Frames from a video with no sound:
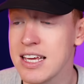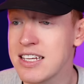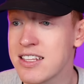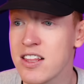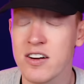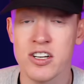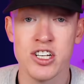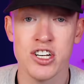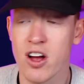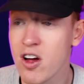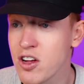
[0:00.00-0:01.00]
Is there a
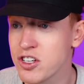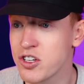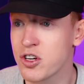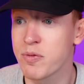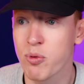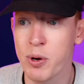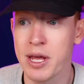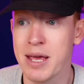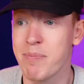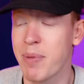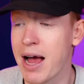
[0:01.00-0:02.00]
chance you could bring
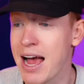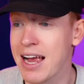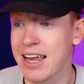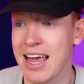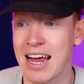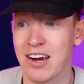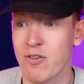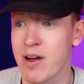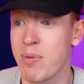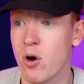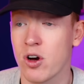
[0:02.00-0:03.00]
him back and
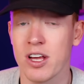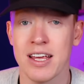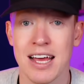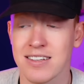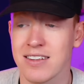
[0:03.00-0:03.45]
Graham Potter can get